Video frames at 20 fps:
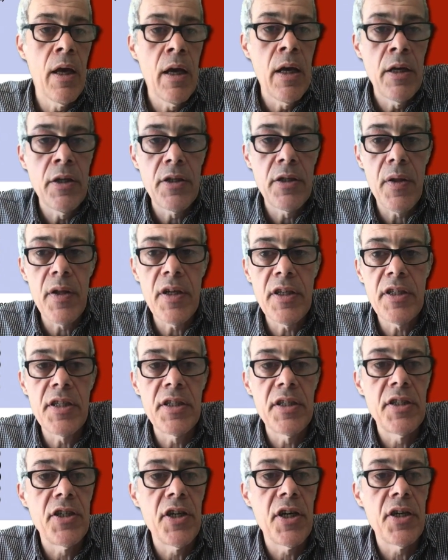So this
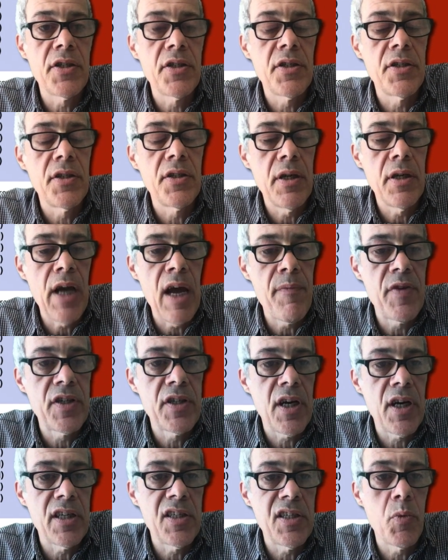is just
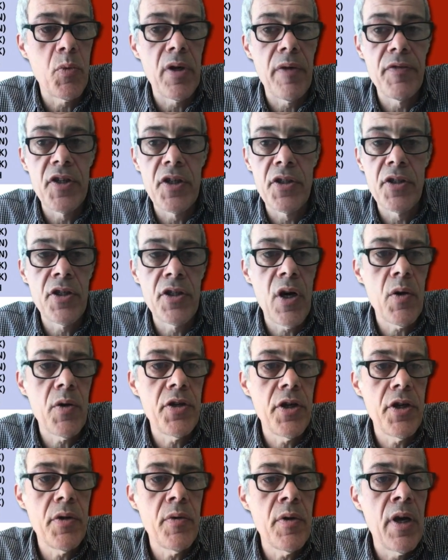emphasizing what I've just told
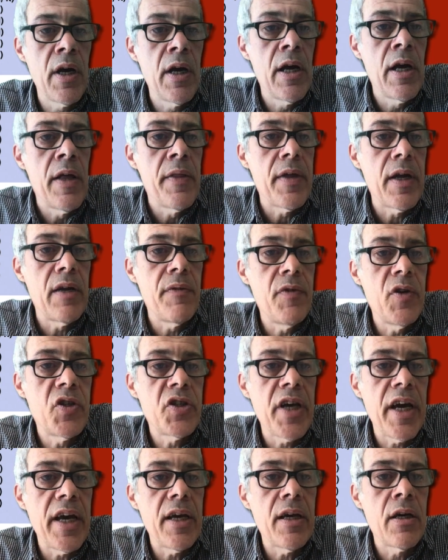you, that if you
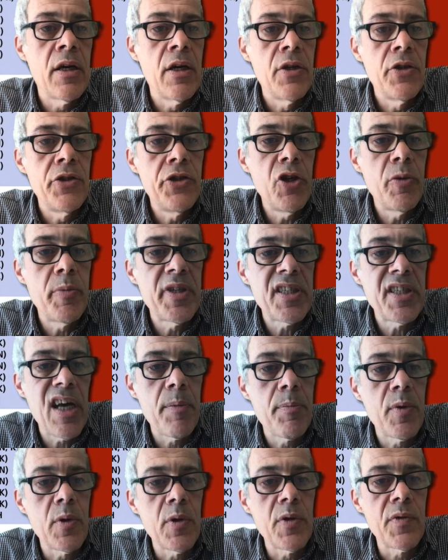take tumor
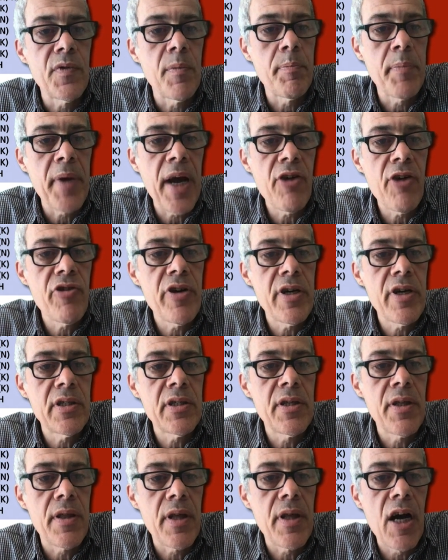samples from
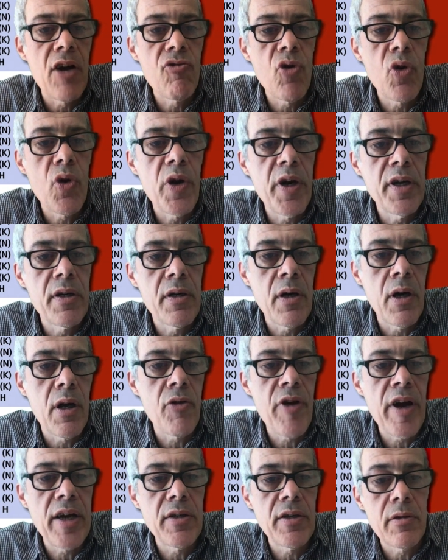pancreas, thyroid,
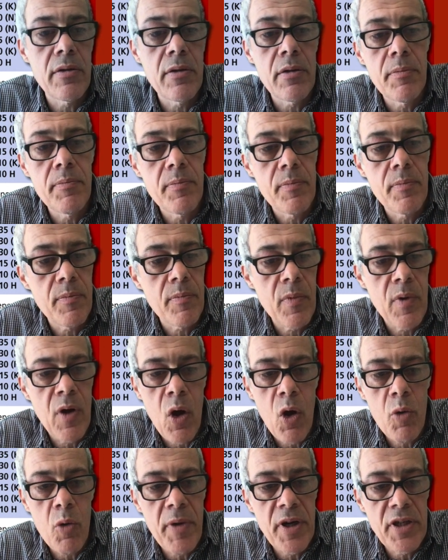colorectal, a
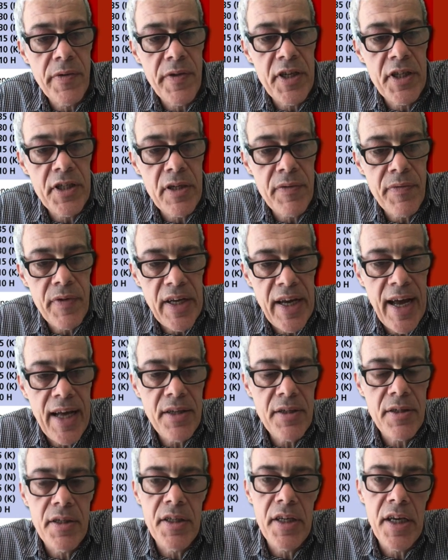whole bunch of these different
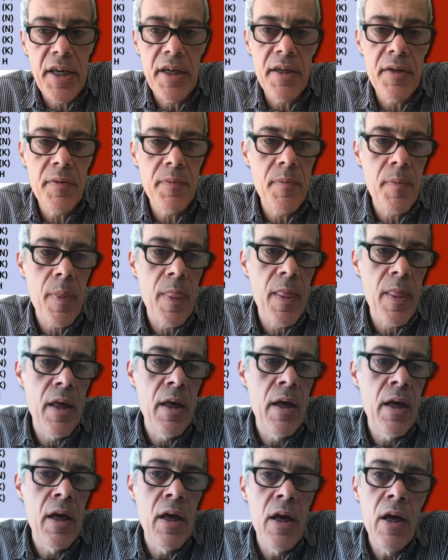cancers here,
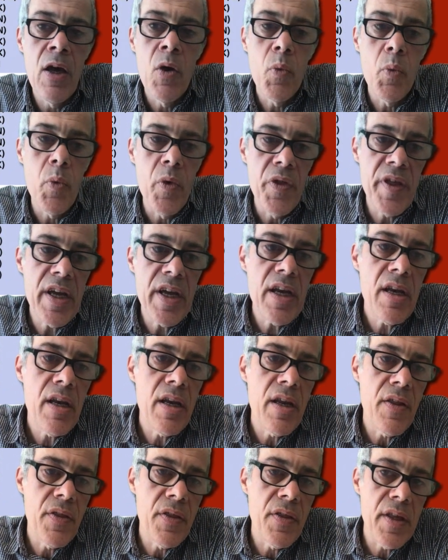
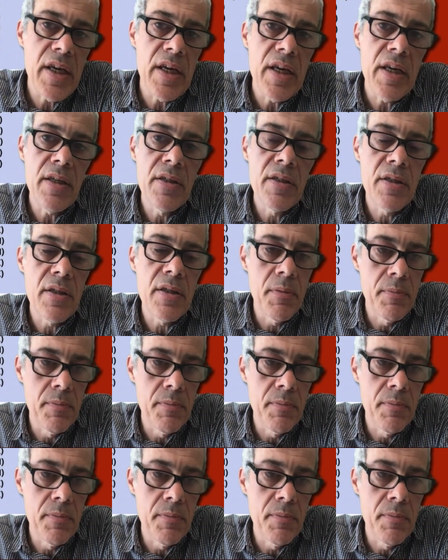within these